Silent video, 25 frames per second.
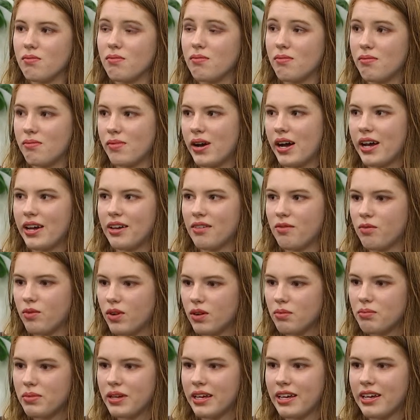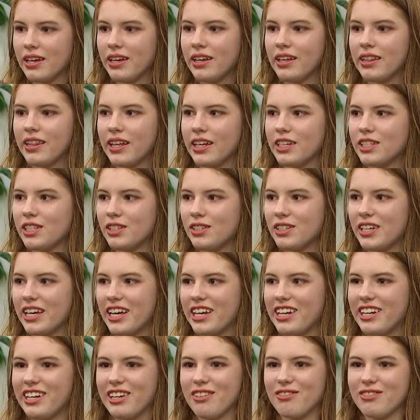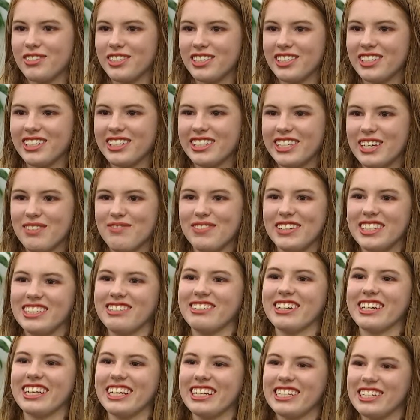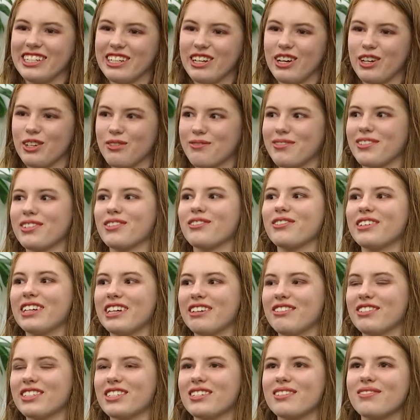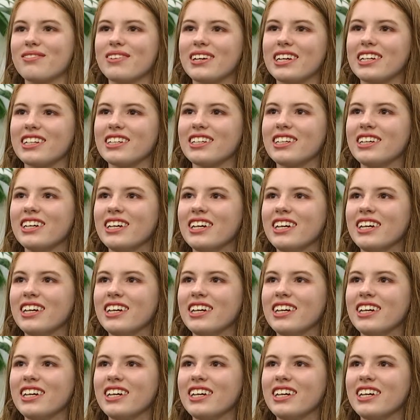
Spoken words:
my well-being, and that she cared enough to send me directly to the hospital when I was unwell.